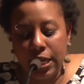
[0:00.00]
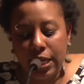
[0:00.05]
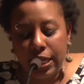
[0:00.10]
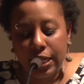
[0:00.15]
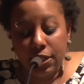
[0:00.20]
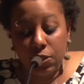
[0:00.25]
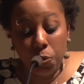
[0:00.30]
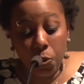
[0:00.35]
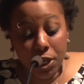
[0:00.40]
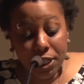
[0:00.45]

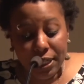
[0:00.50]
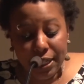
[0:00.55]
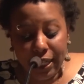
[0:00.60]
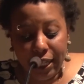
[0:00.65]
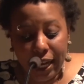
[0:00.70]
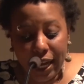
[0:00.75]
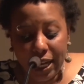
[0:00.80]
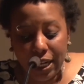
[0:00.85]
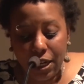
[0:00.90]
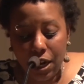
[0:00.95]
is once
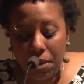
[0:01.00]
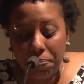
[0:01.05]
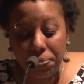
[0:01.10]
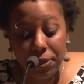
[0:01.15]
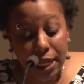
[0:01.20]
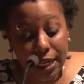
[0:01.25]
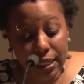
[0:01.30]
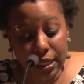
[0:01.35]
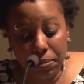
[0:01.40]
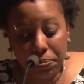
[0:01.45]
again an
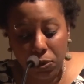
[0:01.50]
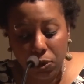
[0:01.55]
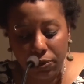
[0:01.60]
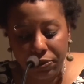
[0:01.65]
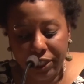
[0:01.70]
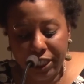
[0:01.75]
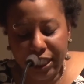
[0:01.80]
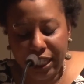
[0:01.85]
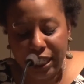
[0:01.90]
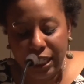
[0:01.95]
unpleasant
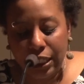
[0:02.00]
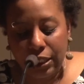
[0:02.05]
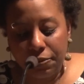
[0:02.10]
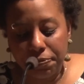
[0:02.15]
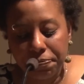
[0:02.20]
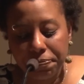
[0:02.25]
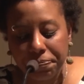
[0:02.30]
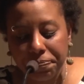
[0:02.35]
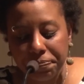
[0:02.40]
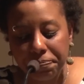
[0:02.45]
movie date,
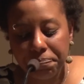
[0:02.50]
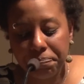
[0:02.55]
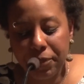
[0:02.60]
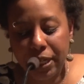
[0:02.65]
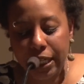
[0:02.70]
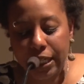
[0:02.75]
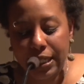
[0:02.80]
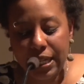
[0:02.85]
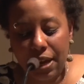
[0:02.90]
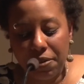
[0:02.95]

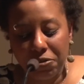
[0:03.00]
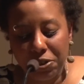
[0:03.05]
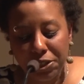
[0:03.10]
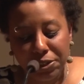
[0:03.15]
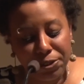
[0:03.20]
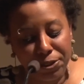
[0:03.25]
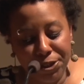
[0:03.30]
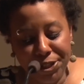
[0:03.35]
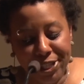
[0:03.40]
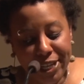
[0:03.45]
makes every
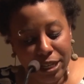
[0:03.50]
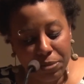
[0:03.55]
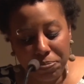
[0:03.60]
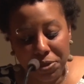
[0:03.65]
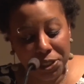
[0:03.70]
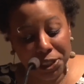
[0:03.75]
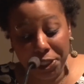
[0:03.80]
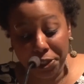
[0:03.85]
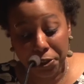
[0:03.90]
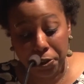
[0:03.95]
little thing
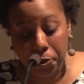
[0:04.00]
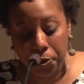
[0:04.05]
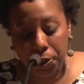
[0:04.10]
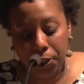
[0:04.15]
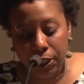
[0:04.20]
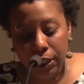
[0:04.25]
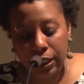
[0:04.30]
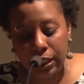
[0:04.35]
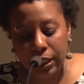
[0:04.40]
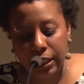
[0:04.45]
political,